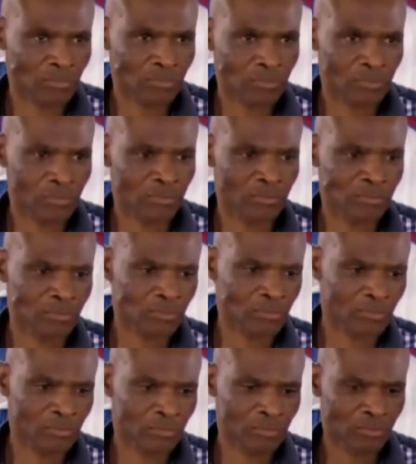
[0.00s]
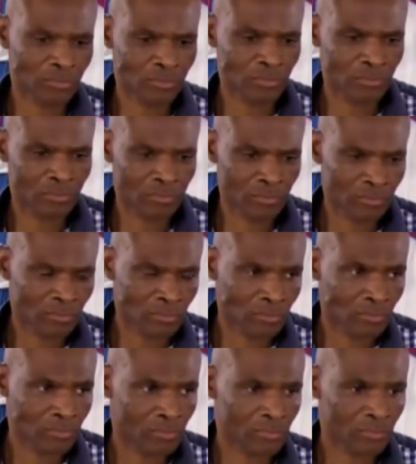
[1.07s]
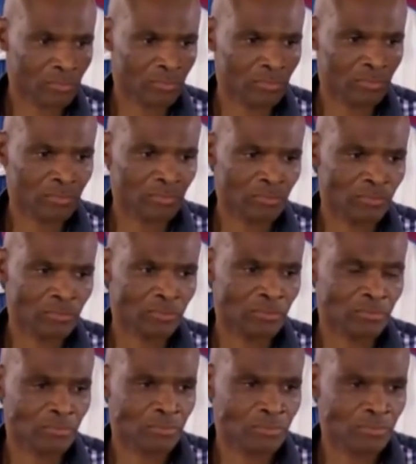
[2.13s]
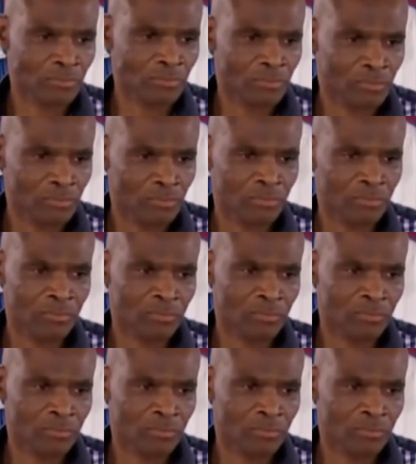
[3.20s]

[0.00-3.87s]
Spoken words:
(not speaking)